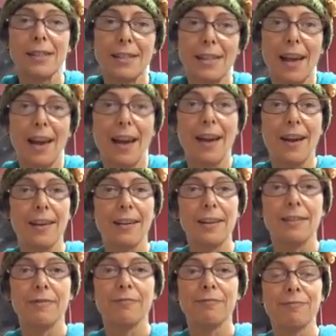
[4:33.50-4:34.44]
sag,
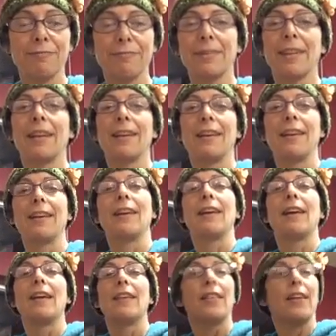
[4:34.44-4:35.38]

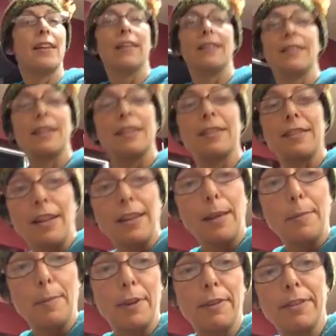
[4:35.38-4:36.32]
then it's not
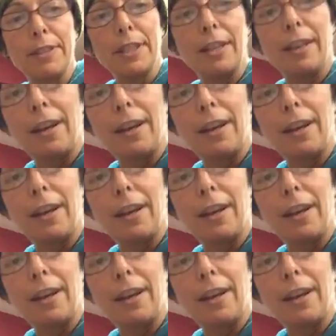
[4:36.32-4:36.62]
that big of a deal